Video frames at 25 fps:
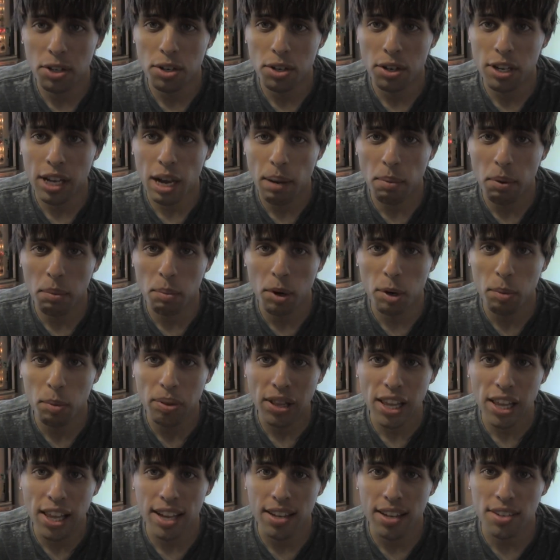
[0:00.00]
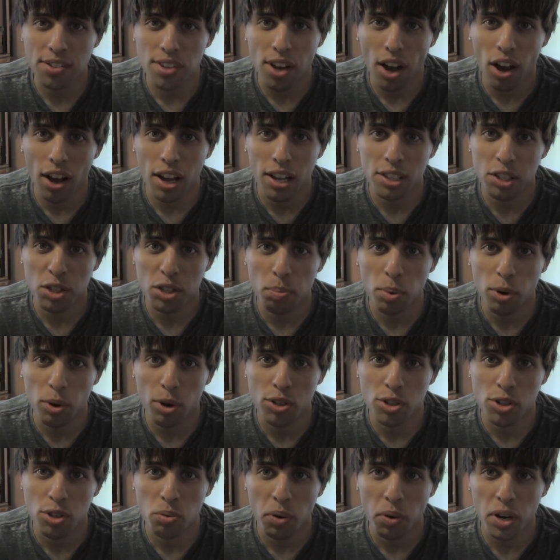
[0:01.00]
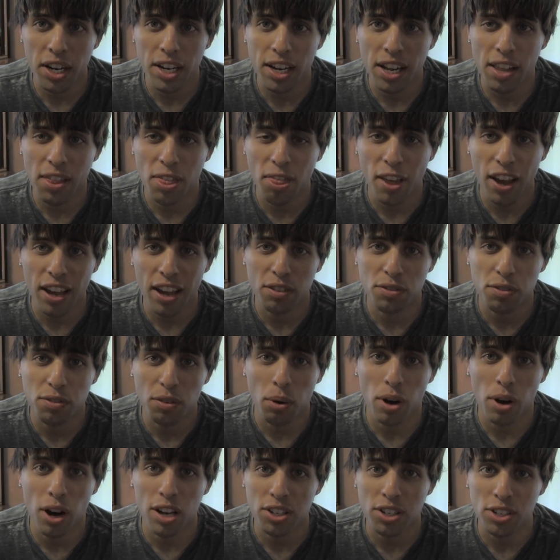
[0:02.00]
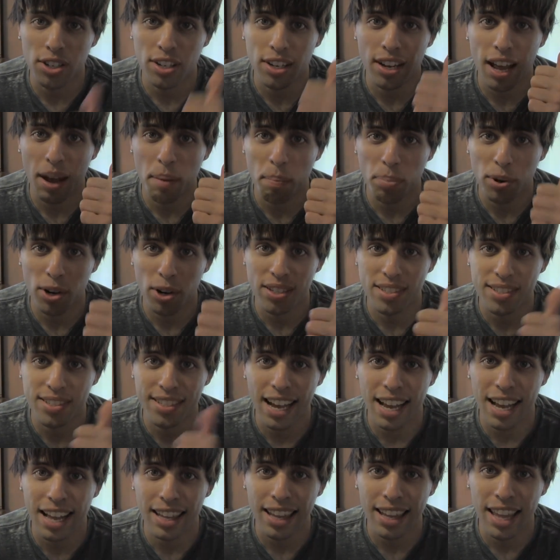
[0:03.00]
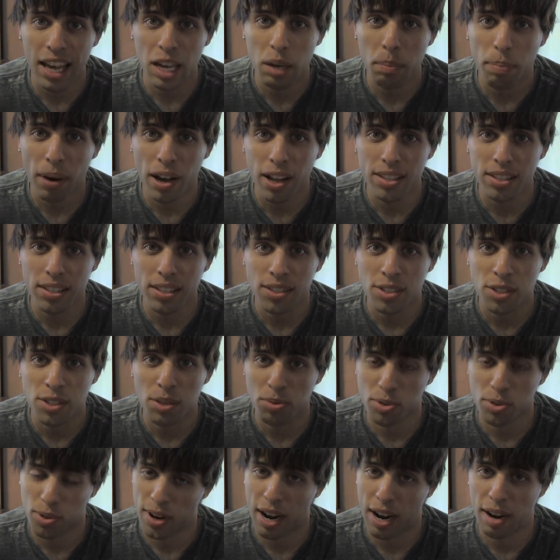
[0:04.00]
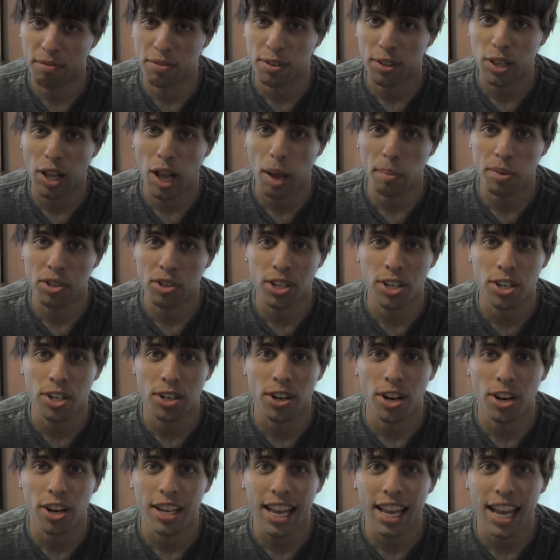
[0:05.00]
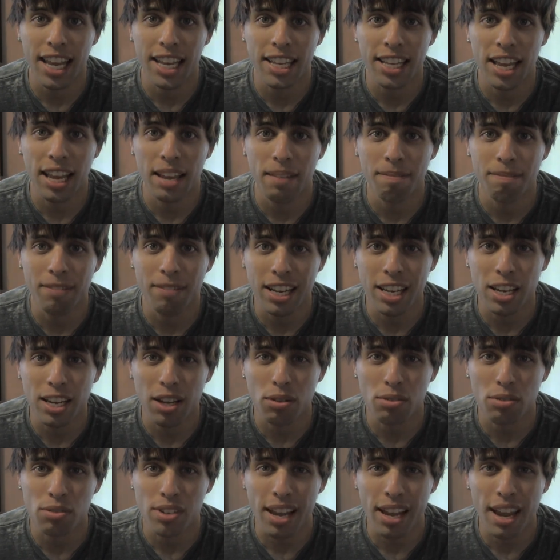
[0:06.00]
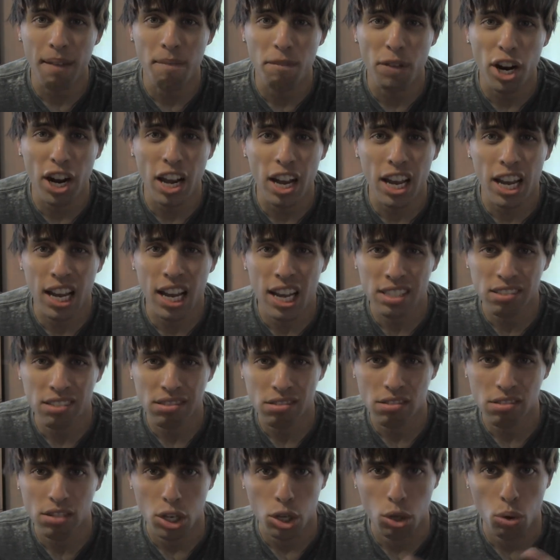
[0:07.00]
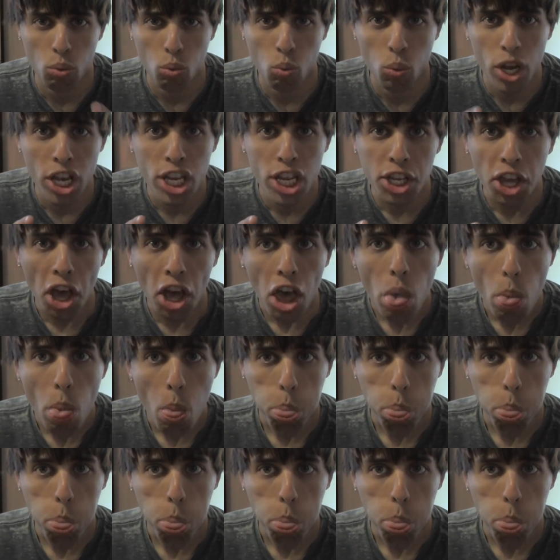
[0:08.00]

to do a couple more plays on Sports Arena. Thanks for watching. Press that like button, subscribe for Claw Machine and arcade game videos every single week.